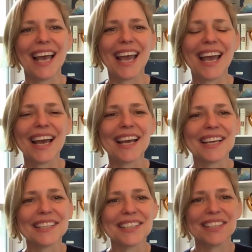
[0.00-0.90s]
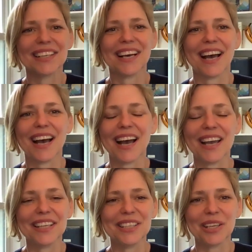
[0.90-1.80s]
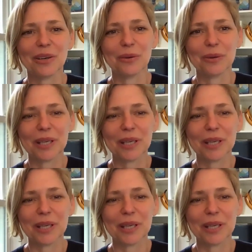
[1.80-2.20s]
And you know,